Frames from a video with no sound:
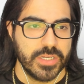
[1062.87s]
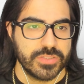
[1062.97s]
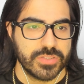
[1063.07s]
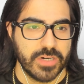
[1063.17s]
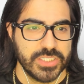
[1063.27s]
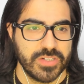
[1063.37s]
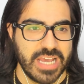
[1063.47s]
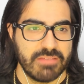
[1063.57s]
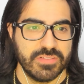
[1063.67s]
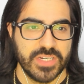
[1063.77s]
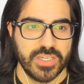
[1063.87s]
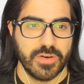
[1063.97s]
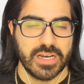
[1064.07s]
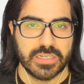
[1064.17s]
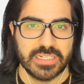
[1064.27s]
So I should have a video
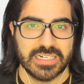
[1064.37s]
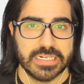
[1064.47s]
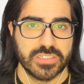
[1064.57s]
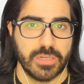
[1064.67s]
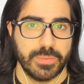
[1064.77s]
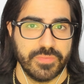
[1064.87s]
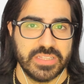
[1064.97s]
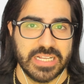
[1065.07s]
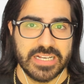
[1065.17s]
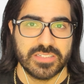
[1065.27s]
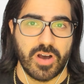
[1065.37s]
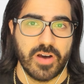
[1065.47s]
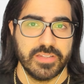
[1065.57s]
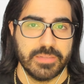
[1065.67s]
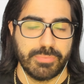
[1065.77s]
out in the next couple of days
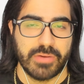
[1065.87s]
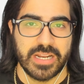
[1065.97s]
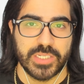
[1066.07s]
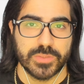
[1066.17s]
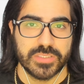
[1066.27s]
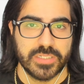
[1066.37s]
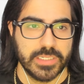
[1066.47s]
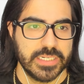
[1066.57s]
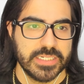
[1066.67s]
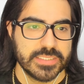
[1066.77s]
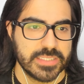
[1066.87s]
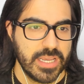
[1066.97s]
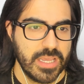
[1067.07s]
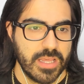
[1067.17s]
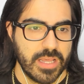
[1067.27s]
on the brand new tier list.
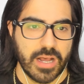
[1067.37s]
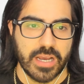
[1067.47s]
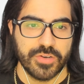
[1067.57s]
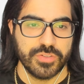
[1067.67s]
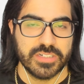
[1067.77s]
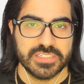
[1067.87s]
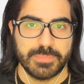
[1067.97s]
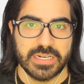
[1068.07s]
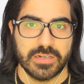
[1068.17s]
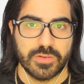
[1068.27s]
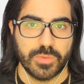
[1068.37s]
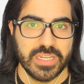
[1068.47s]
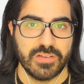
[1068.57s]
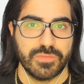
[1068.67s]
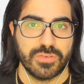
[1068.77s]
I know you guys been
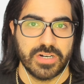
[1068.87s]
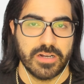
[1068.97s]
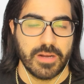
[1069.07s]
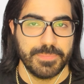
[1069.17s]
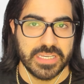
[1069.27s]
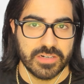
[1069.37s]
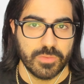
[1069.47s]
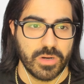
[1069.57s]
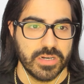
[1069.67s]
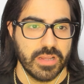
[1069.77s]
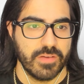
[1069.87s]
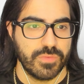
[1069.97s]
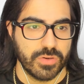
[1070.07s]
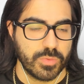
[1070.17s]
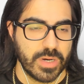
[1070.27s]
waiting for an updated one
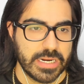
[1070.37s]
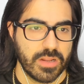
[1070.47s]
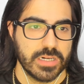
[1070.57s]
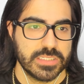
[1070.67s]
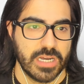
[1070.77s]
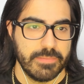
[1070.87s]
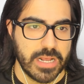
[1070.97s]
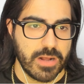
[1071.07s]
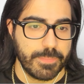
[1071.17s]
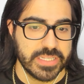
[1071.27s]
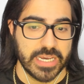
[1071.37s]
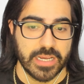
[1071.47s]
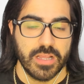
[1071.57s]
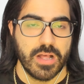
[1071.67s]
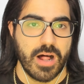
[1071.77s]
for quite a long time now, but yeah,
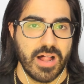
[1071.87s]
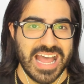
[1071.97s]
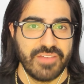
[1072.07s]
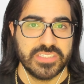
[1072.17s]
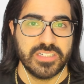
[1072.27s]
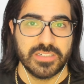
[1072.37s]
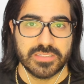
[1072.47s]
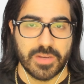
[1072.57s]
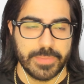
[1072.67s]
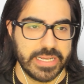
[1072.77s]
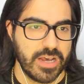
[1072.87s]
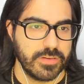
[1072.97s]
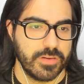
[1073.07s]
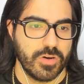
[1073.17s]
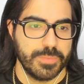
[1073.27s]
I'll have a tier list coming
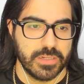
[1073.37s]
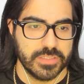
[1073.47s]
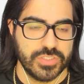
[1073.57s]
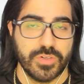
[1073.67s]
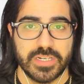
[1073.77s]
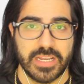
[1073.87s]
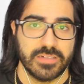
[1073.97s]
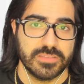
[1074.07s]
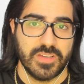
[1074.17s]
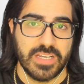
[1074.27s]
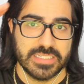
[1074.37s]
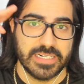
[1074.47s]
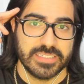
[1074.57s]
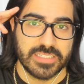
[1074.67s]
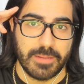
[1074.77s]
out. Hope y'all enjoyed, and I'll see you guys
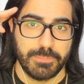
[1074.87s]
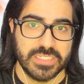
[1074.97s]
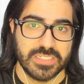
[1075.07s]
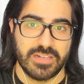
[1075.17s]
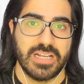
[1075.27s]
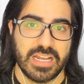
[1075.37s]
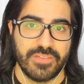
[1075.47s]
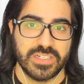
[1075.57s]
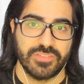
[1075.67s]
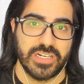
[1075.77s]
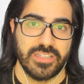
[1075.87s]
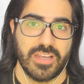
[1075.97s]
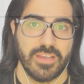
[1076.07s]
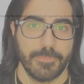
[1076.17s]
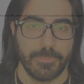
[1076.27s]
next time. Peace out and have a great day.